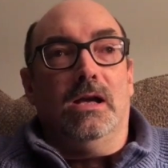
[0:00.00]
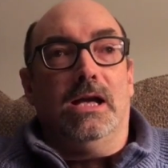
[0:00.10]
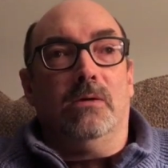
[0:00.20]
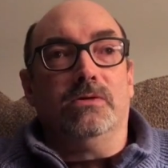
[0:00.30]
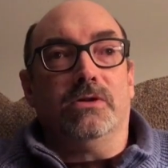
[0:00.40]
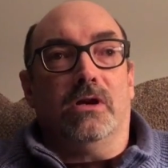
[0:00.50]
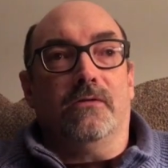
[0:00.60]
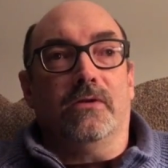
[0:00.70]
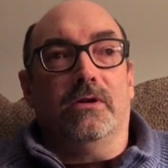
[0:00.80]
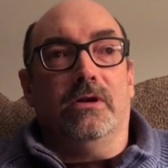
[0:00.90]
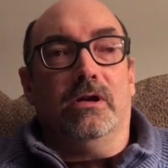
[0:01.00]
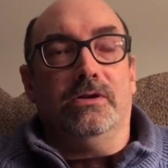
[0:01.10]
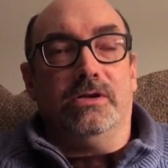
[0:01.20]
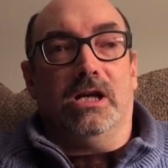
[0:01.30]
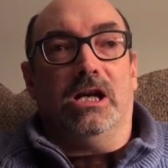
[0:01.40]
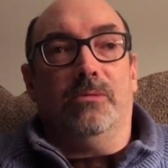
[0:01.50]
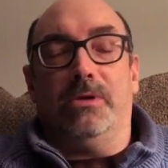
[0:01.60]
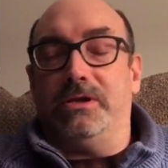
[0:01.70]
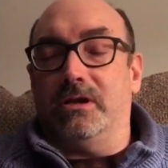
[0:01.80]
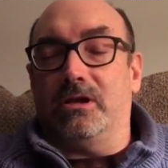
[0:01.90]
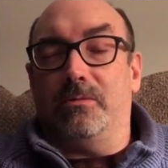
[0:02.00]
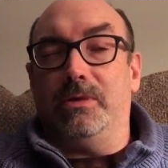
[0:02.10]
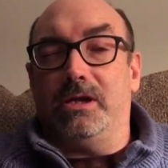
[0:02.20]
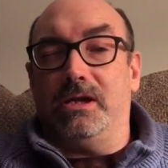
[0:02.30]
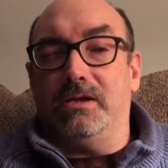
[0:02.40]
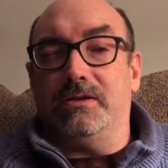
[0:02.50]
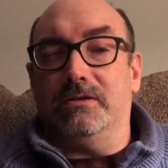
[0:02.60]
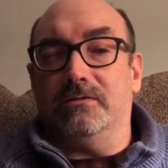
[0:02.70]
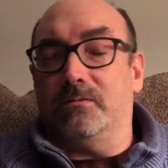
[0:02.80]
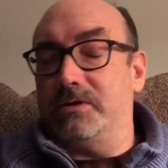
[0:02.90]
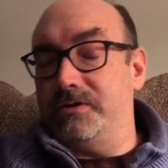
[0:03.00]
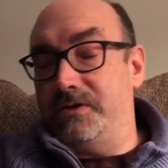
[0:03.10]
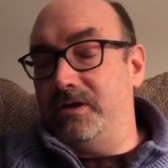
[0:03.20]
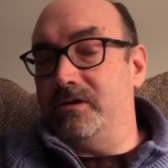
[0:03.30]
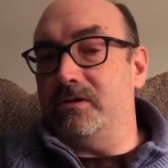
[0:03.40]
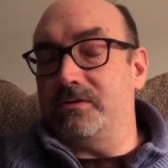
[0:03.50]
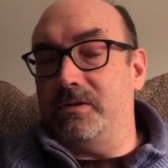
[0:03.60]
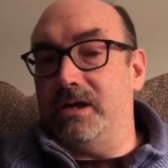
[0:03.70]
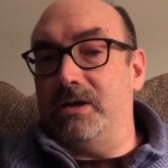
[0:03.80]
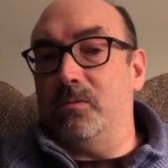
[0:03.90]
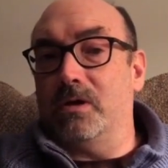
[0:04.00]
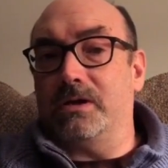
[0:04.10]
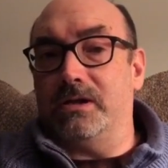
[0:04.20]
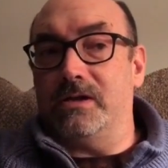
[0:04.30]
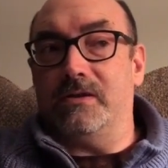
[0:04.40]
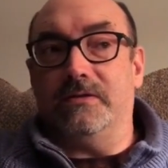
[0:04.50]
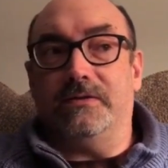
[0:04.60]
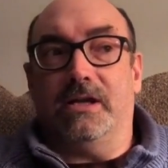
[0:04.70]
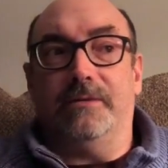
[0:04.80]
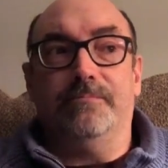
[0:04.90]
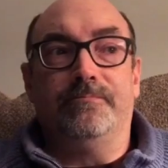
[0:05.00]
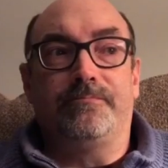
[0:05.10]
I was offered a job in telecommunications, which is the industry I worked in at the time.